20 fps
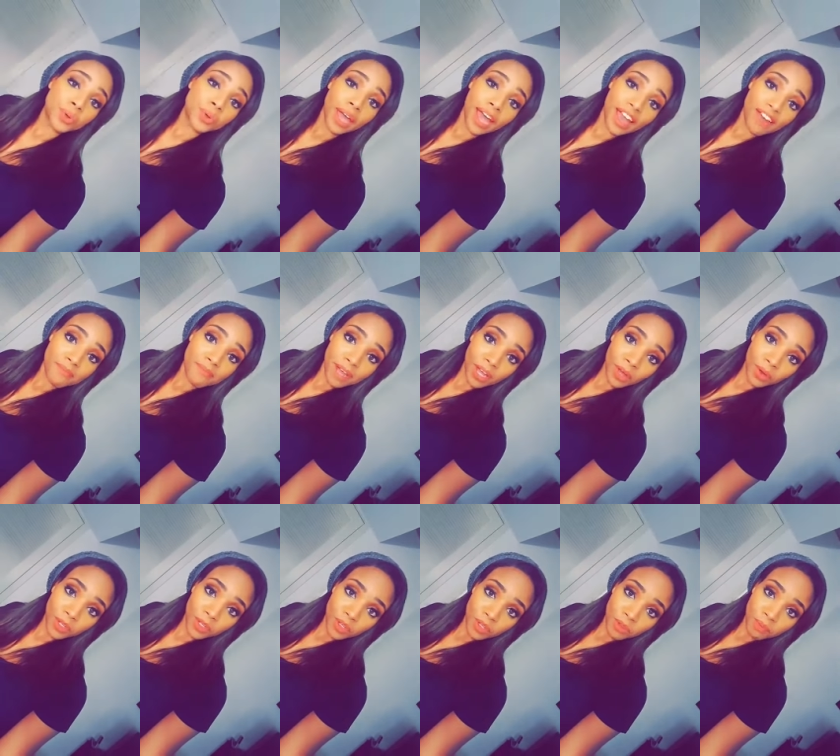have my
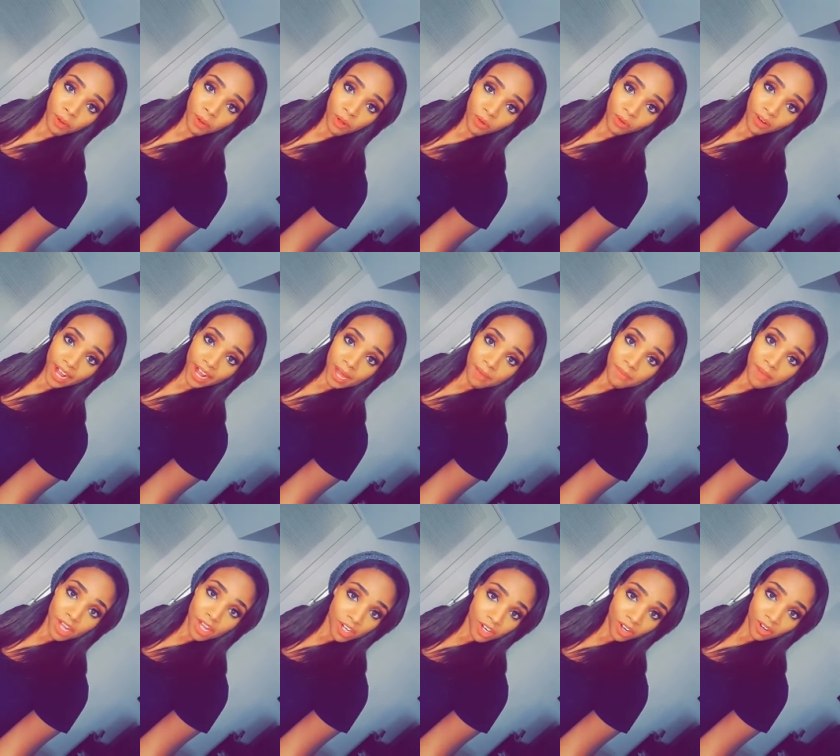own youth
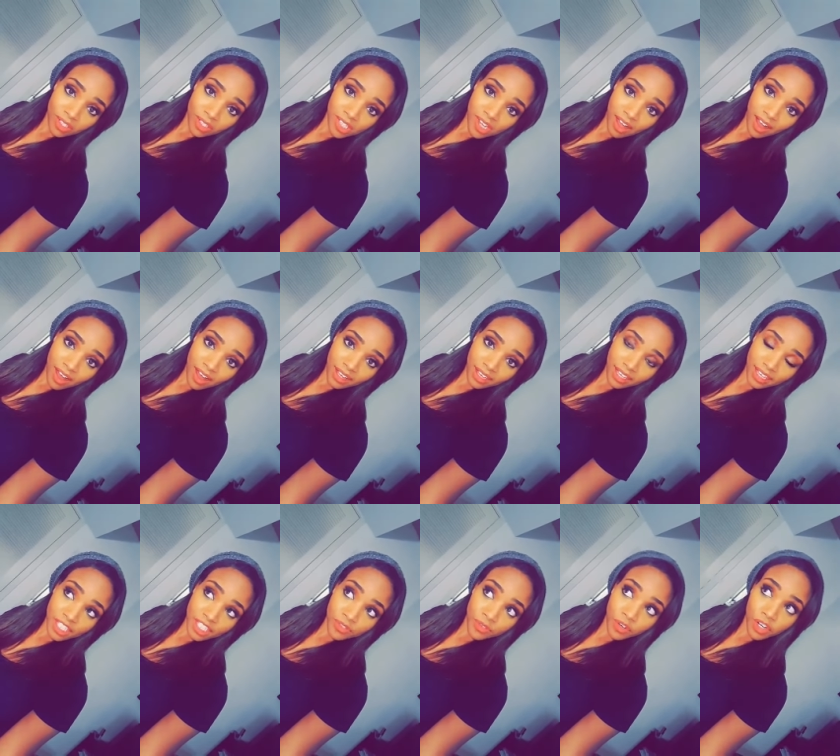program, Girl Talk.
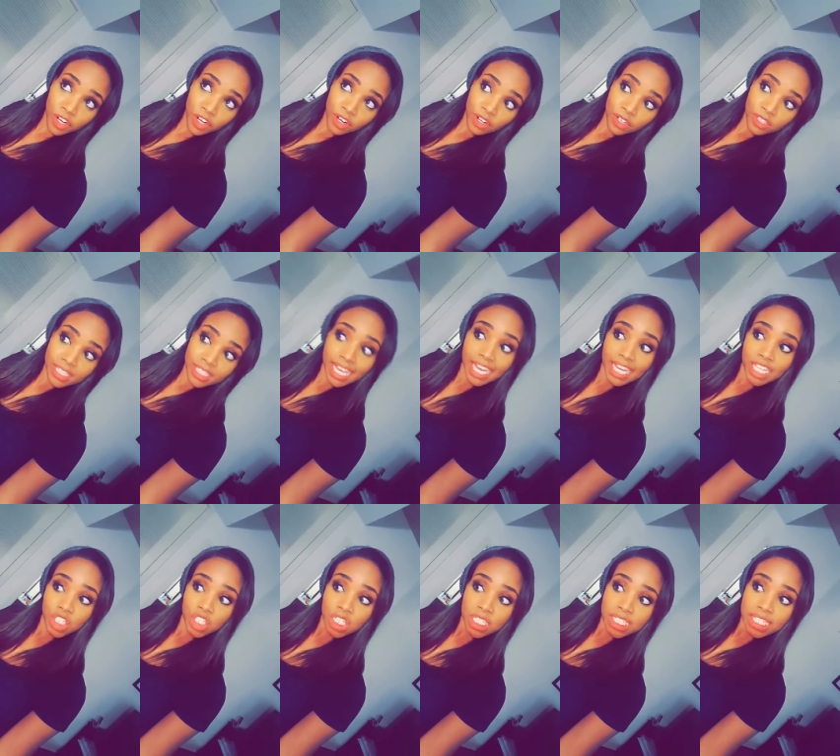It's for girls
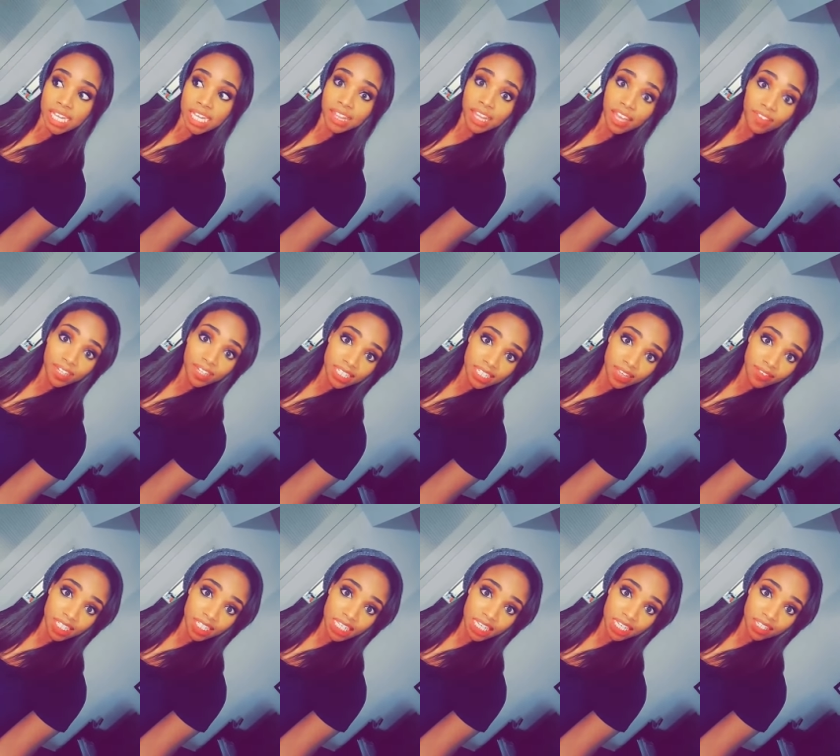ages 11 to
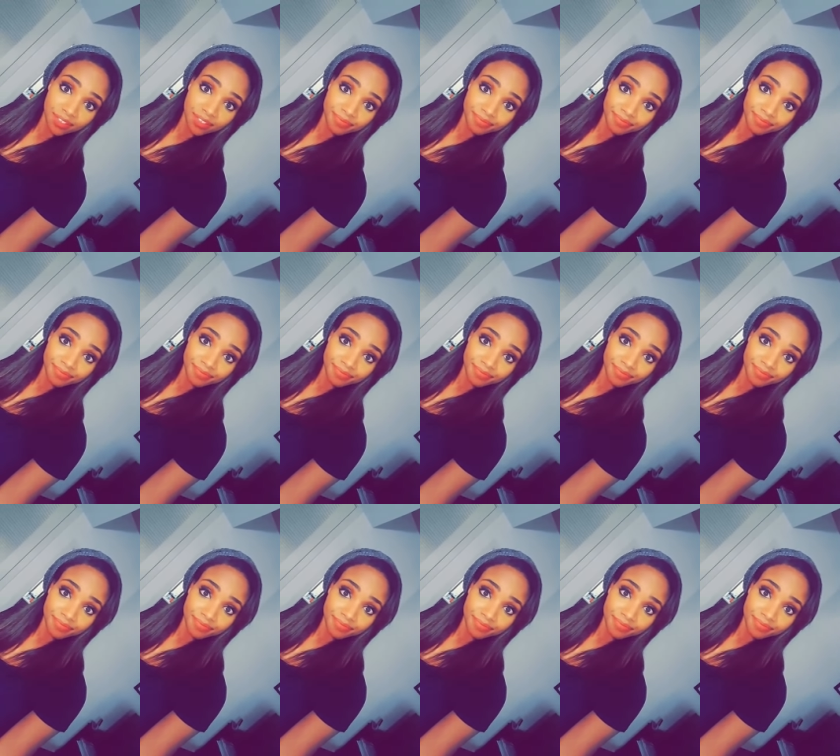17.